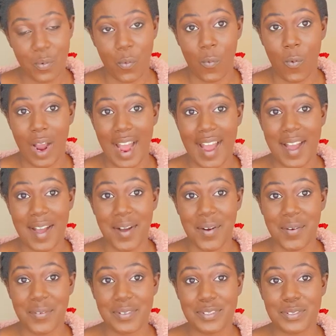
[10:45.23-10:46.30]

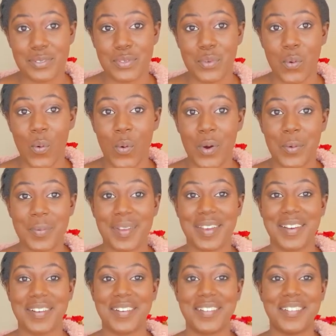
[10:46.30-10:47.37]
Wow,
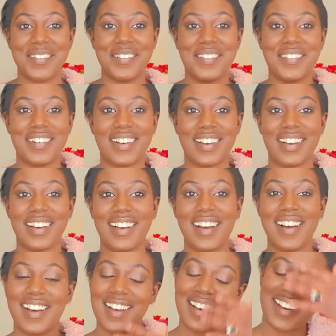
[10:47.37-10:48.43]
Scorpio.
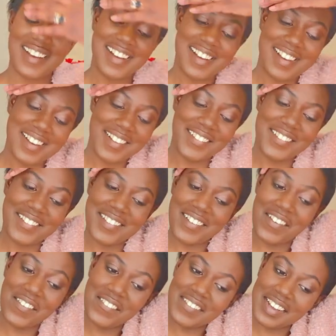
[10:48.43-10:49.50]

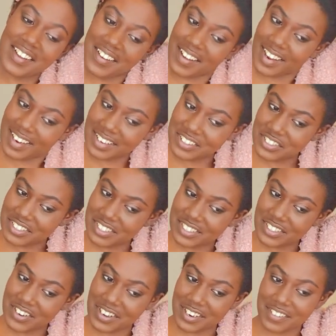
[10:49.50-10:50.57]
Oh my God, I
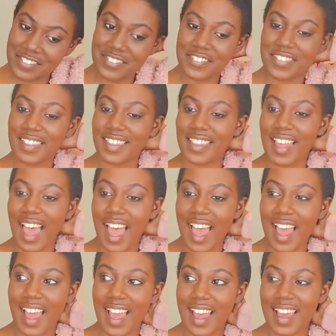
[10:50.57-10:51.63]
just got a
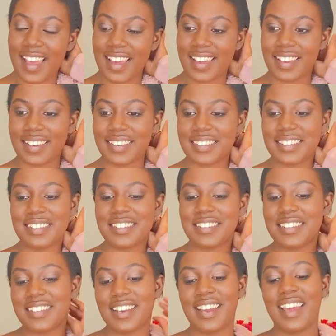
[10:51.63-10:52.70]

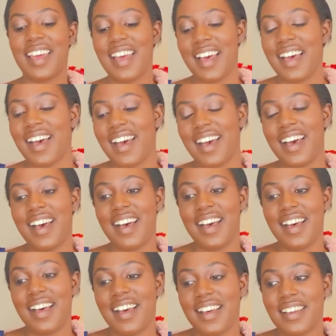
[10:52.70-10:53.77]
flash.
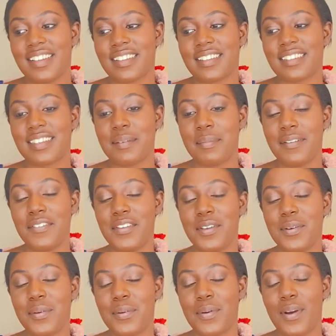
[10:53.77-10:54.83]
Some of
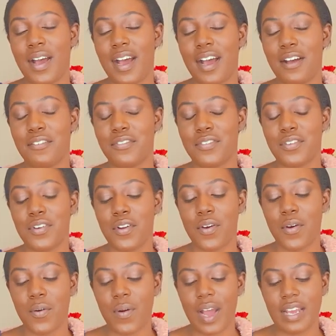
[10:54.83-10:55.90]
you have
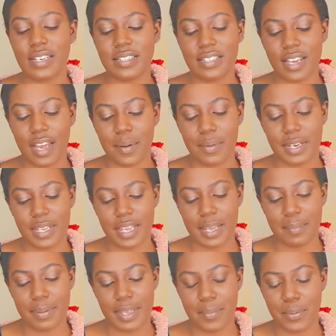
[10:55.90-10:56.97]
no idea how many
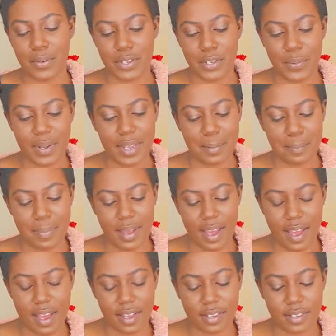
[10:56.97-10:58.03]
people you
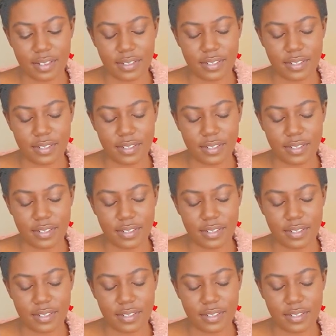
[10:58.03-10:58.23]
impact.